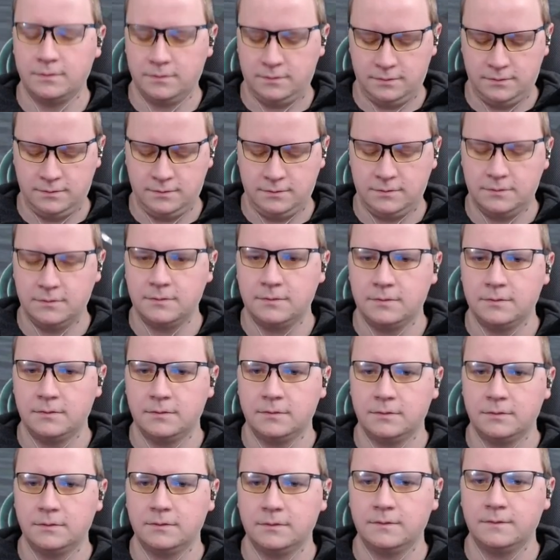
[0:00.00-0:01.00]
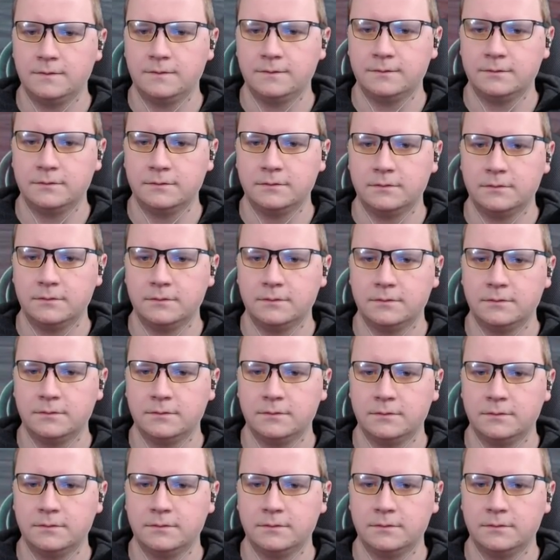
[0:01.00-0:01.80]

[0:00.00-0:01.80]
No one is speaking in this clip.